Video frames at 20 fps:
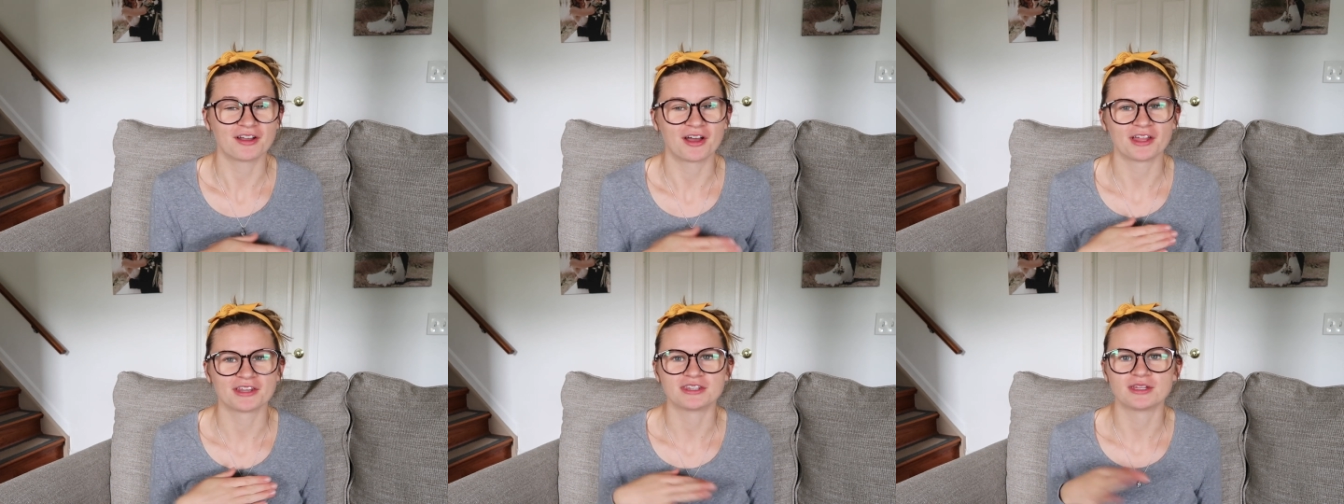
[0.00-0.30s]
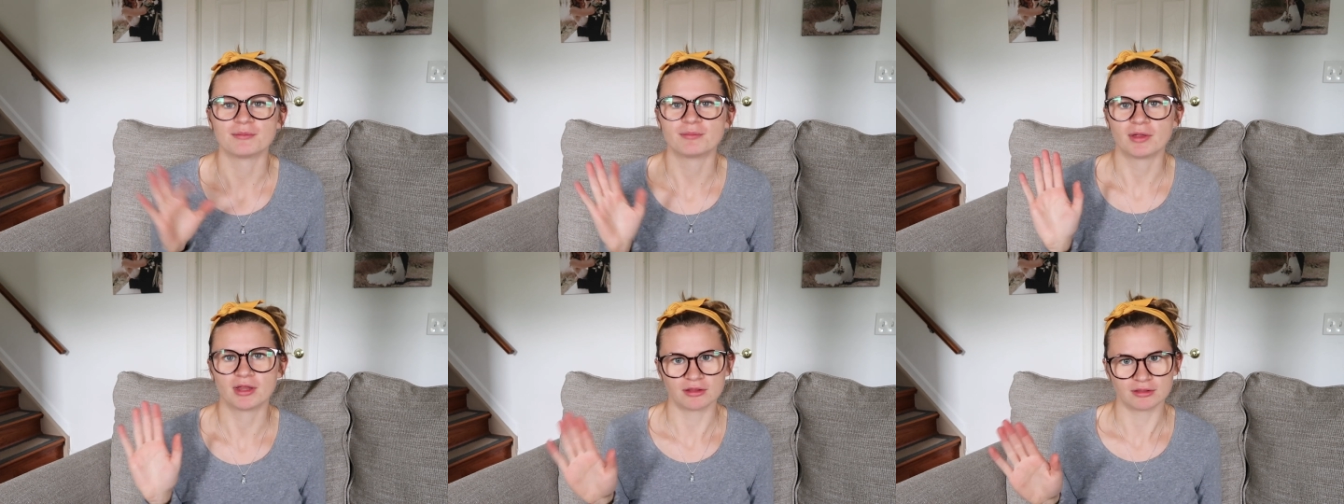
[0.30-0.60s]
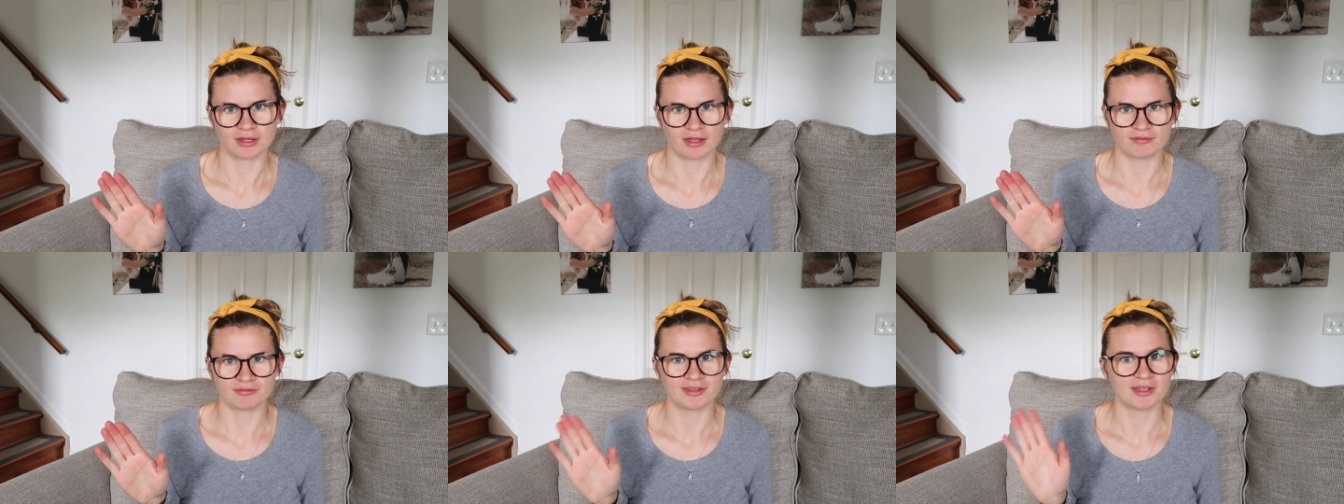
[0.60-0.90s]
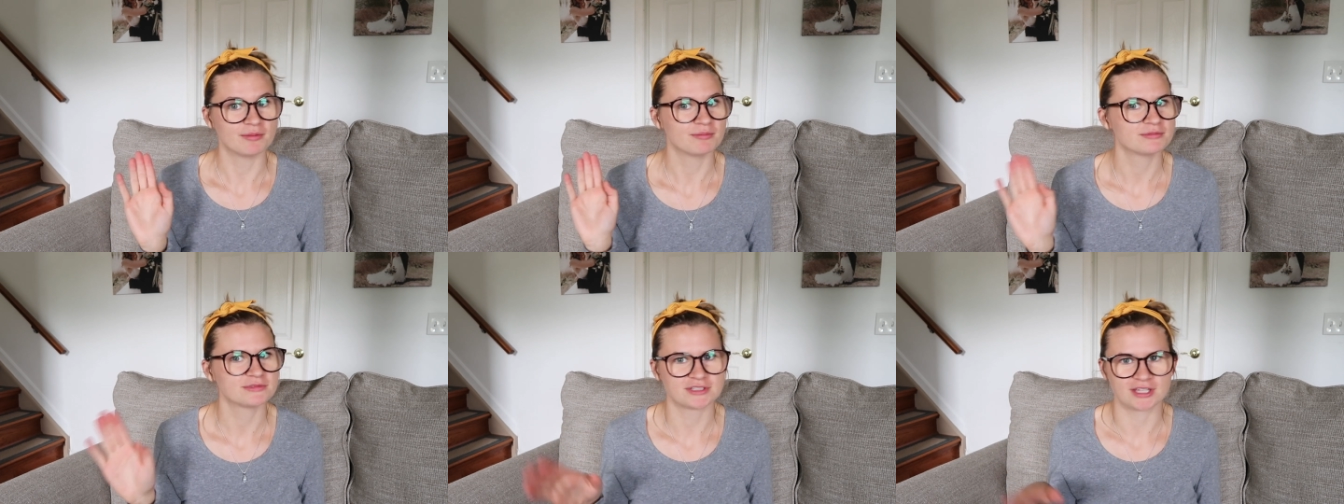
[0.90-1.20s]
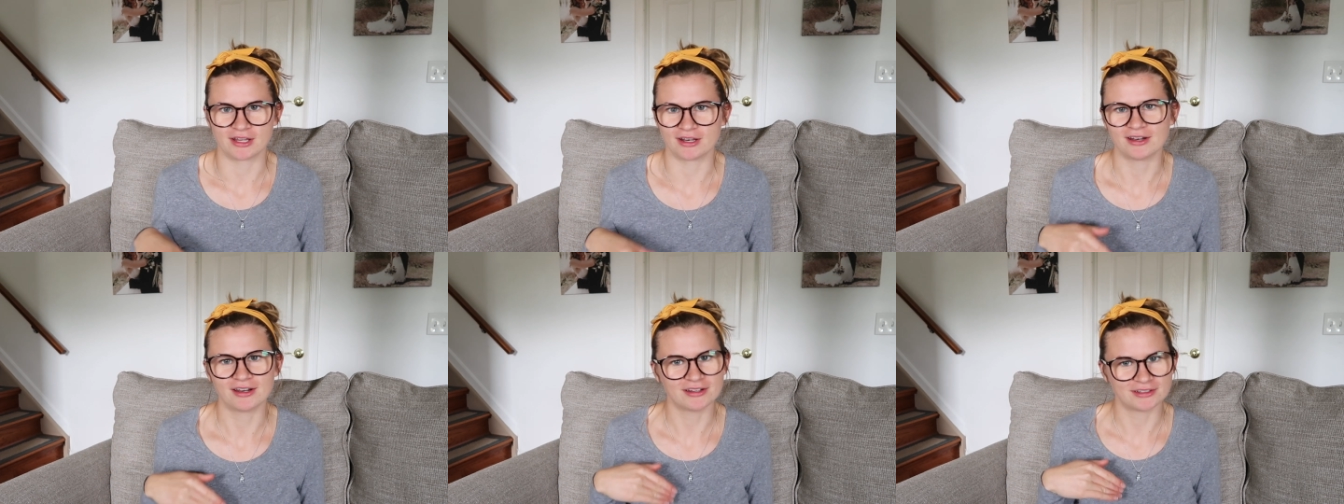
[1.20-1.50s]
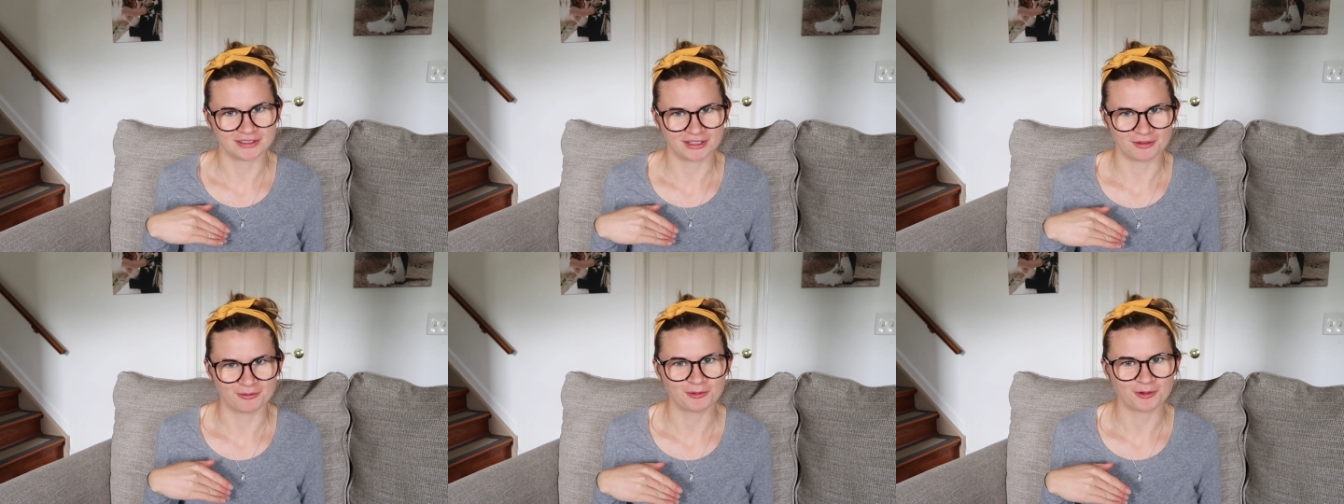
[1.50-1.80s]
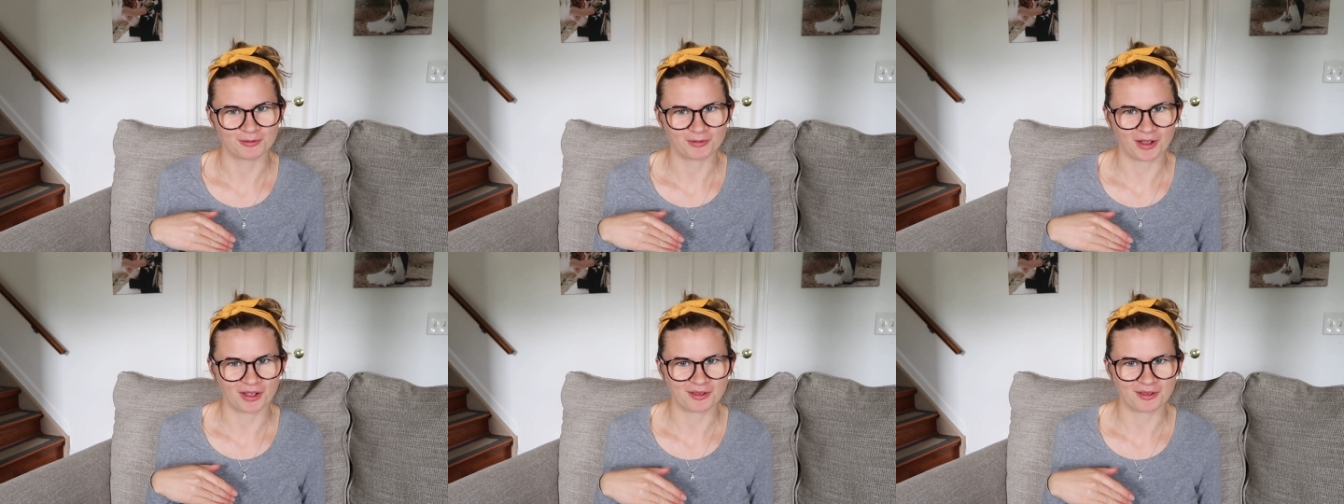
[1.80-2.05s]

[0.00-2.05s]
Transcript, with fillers: got them, love them. ten out of ten would